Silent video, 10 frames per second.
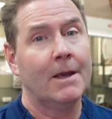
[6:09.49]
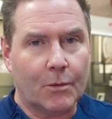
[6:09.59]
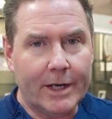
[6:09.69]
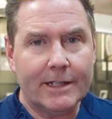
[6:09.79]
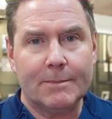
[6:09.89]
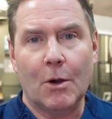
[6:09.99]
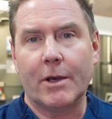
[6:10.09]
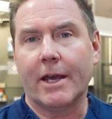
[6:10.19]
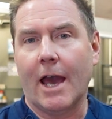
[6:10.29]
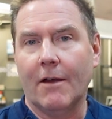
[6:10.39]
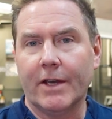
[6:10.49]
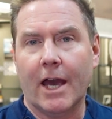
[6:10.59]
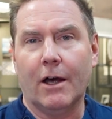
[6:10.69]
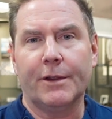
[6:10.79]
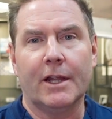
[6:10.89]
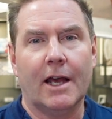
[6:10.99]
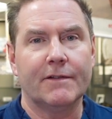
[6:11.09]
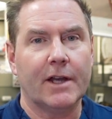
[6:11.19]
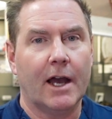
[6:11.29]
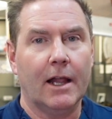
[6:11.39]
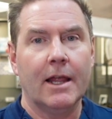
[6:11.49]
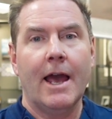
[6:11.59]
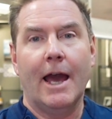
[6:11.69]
Quitting smoking, having a healthy lifestyle,